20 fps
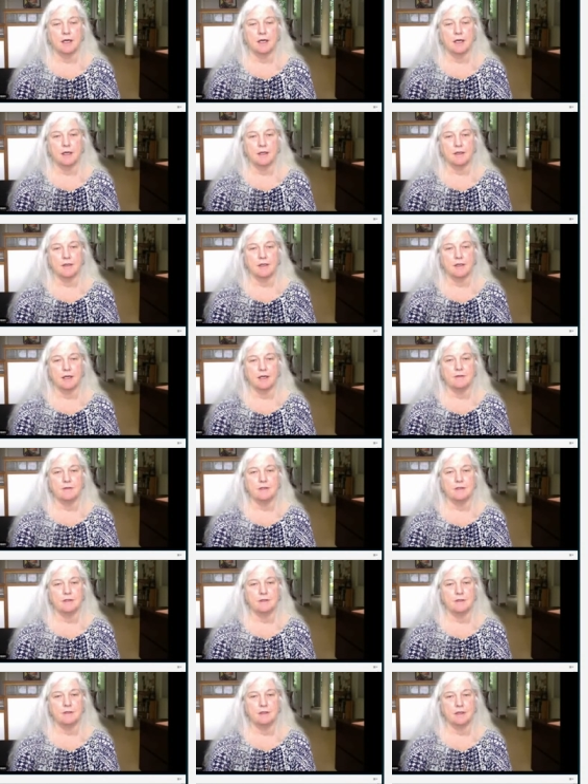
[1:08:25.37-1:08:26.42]
Uh,
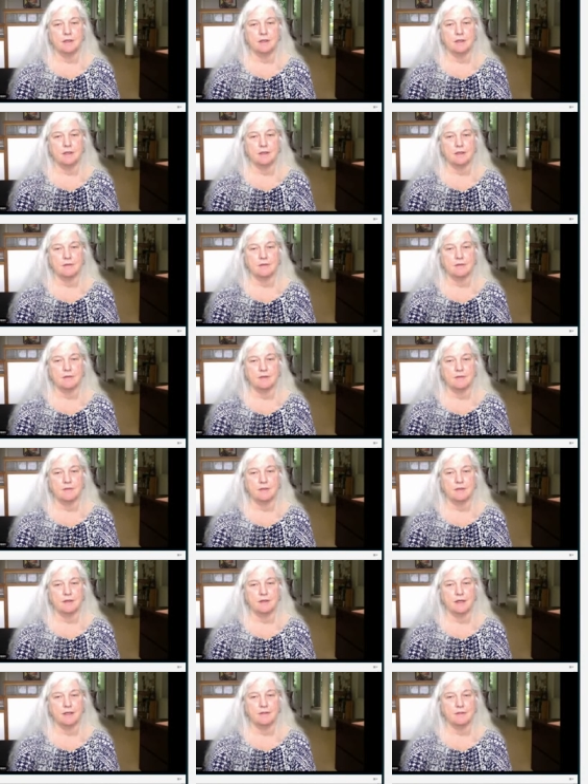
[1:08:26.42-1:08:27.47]
19, uh, 10, 10,
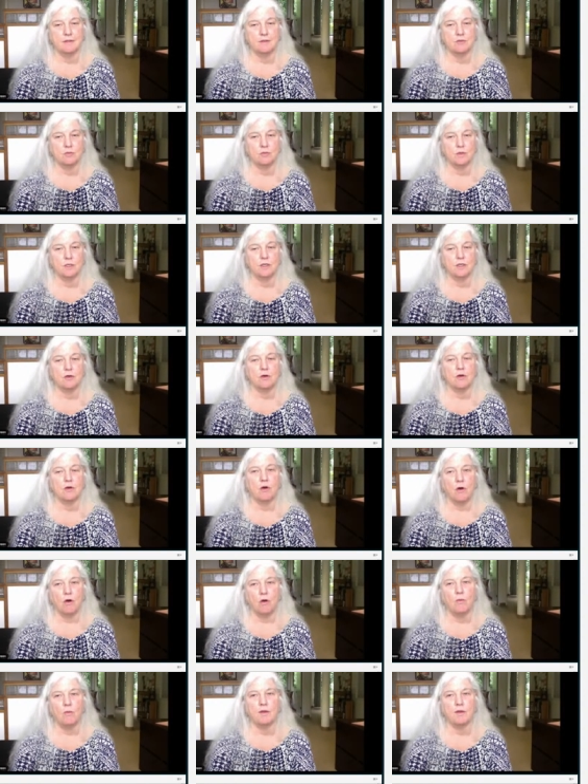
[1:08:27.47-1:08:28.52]
19, and 20 are
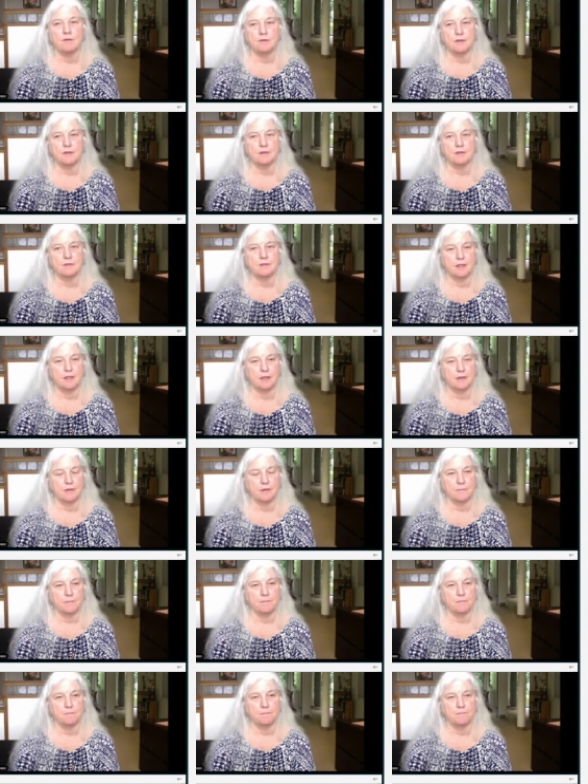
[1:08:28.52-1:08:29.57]
always done
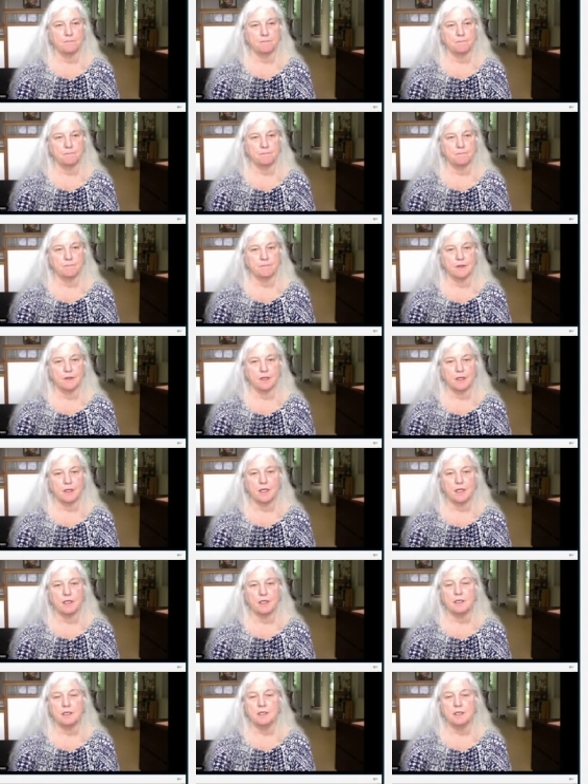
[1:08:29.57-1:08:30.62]
together.
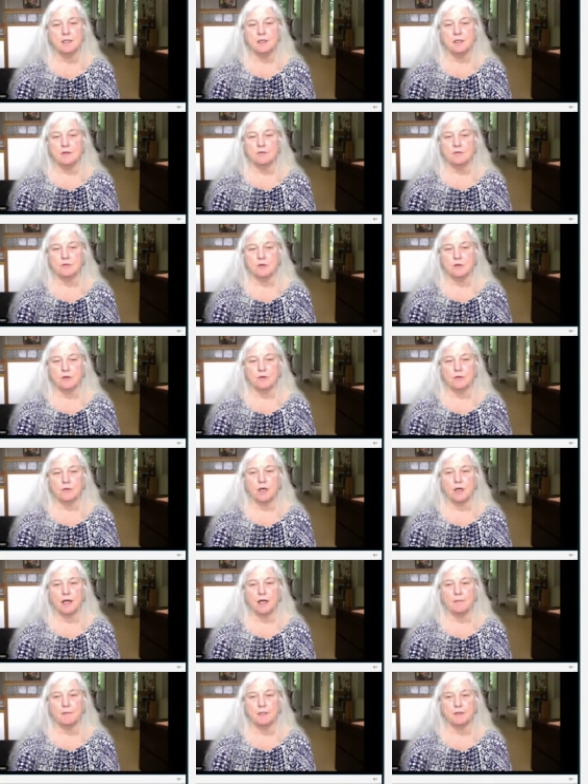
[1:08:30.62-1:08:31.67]
Okay, so
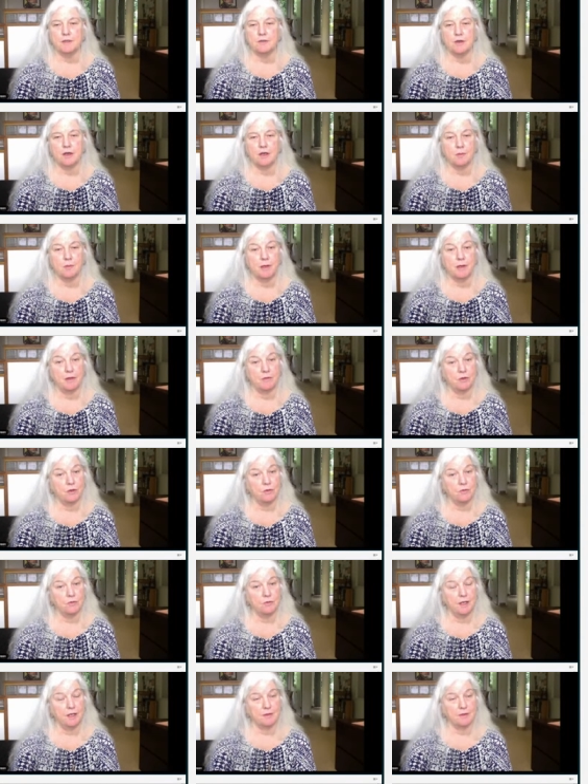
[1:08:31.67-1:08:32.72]
I'm going to talk about
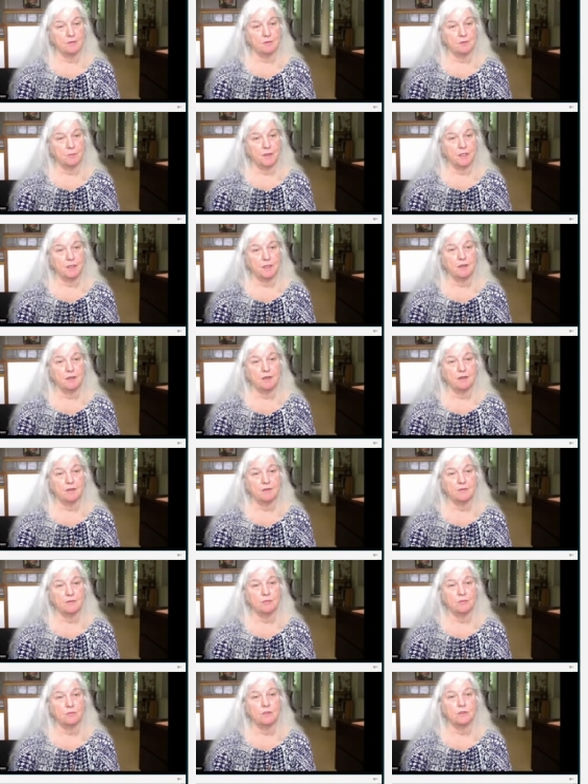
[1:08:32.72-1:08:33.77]
those next
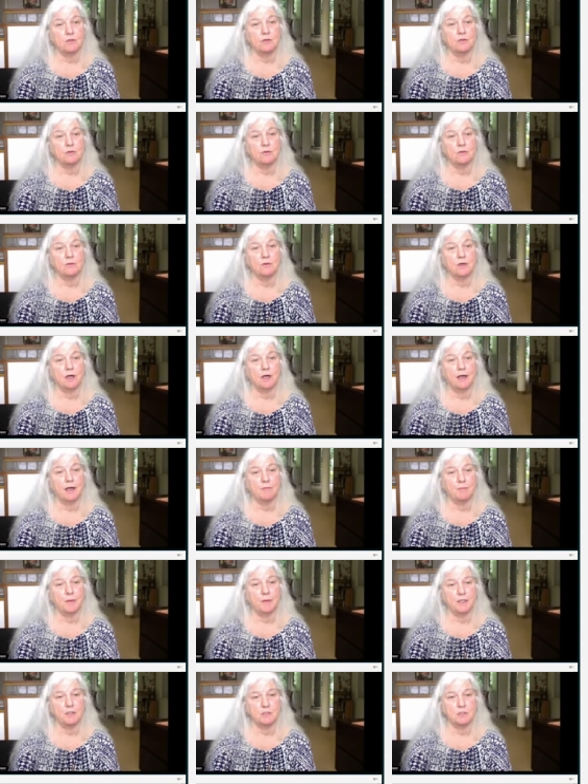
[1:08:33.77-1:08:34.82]
because when you
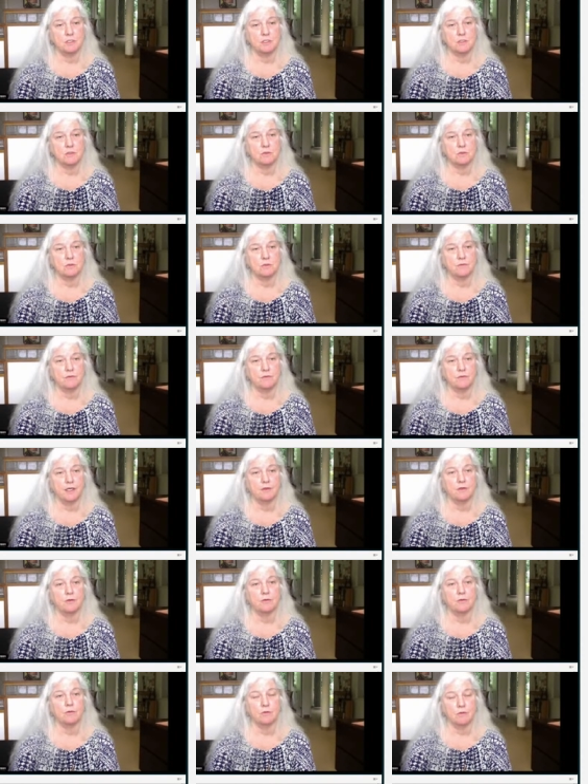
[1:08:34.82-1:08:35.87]
have patients who have had
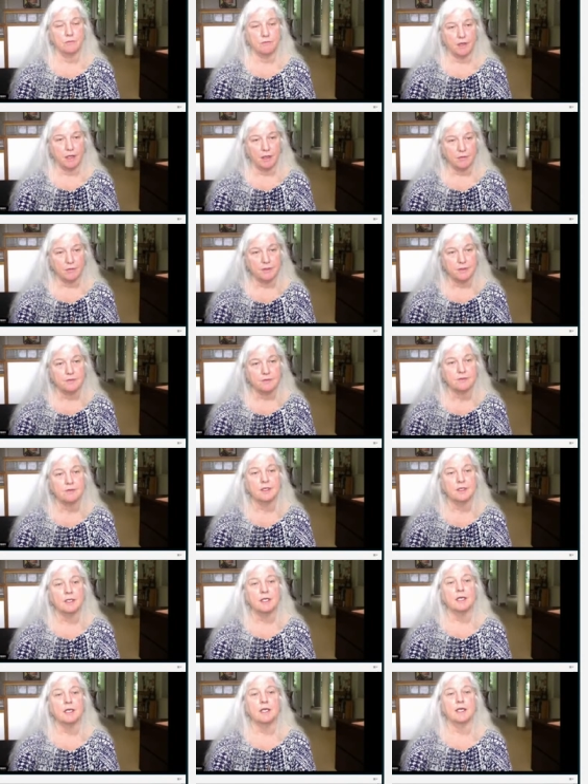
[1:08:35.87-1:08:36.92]
coronavirus
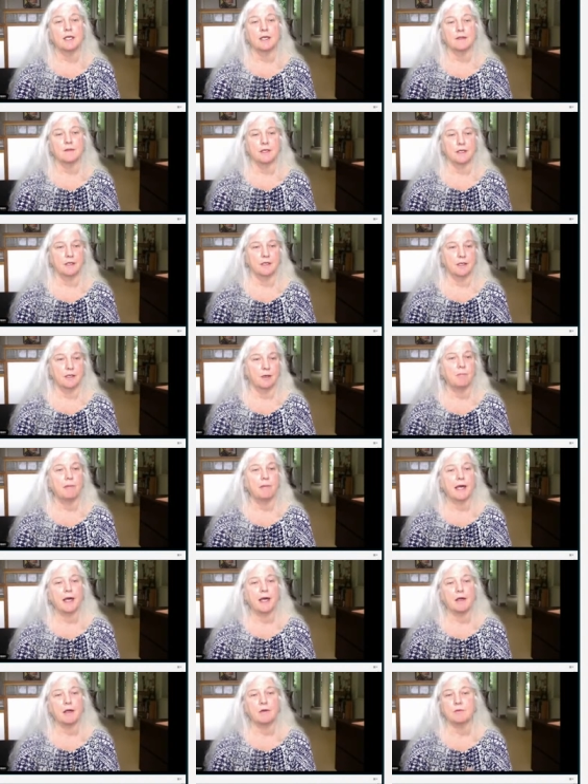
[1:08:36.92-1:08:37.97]
and they come
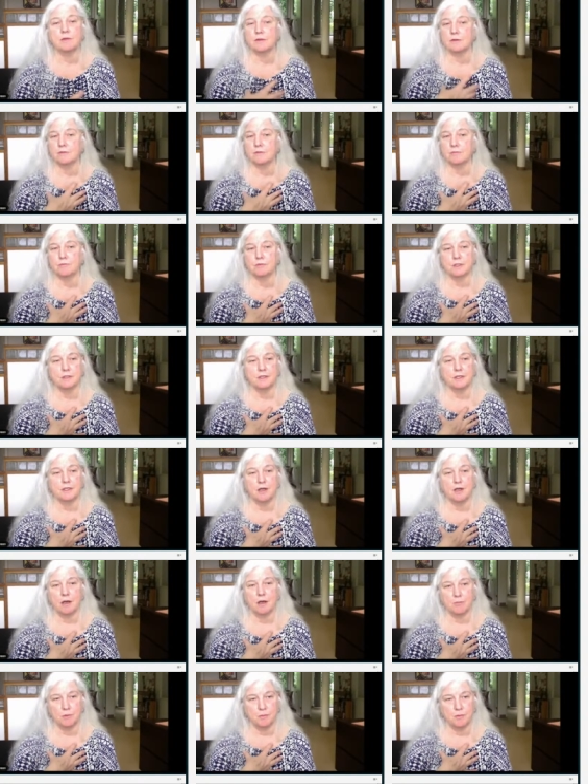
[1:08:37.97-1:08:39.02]
back with really
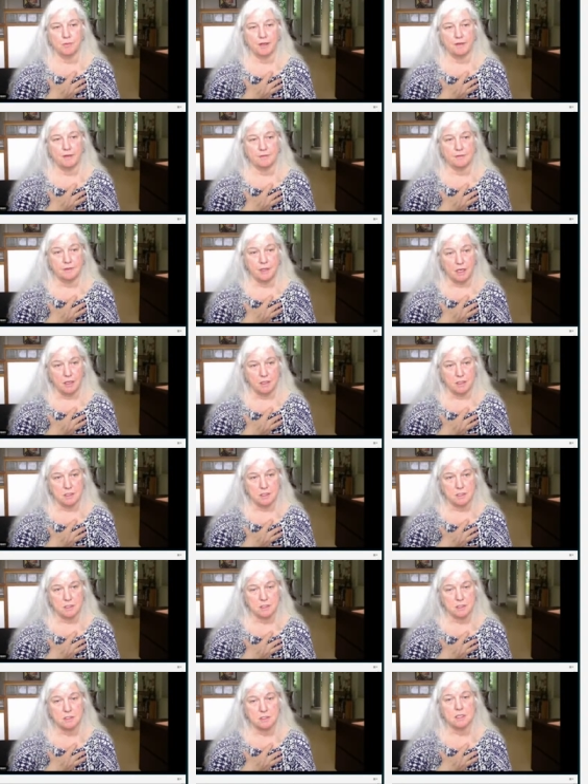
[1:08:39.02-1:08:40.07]
compromised
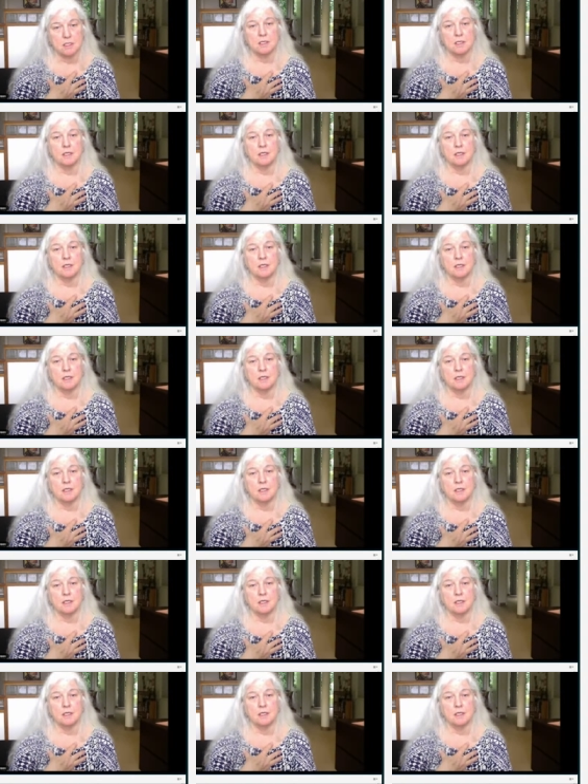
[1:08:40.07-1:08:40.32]
lungs,